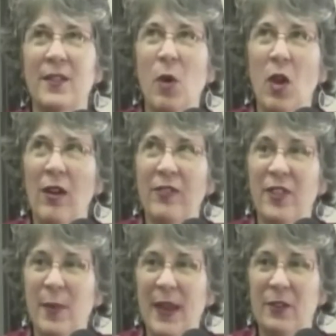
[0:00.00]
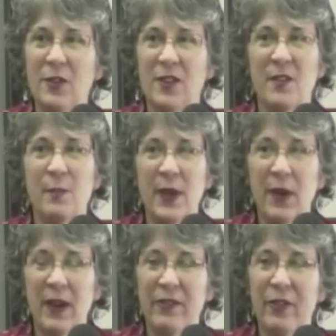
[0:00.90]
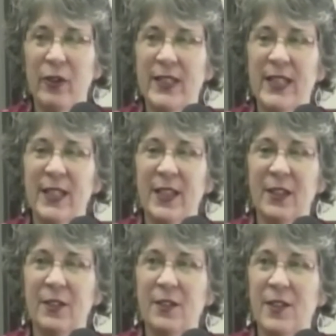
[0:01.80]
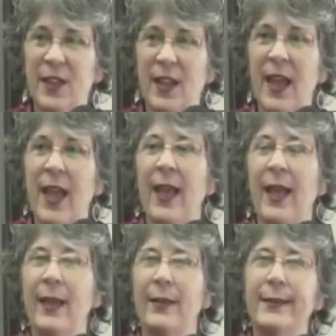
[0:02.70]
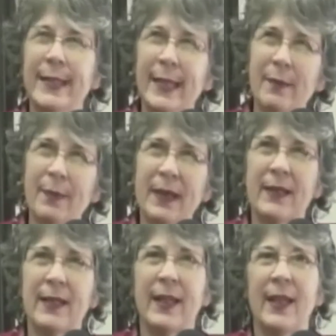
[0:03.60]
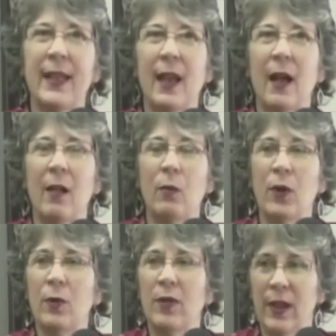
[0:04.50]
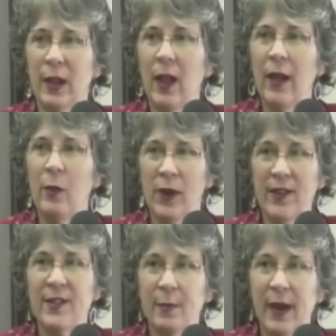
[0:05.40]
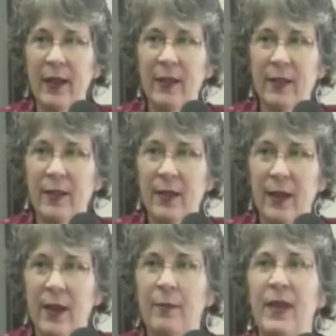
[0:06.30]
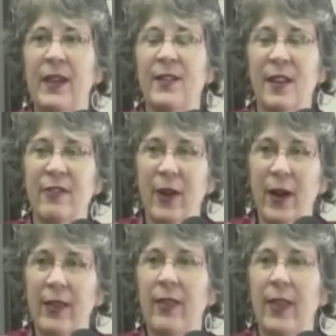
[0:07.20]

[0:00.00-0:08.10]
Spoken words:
Small Office Mentors has been around 14 years, and typically I'll work with a client once a month because I find that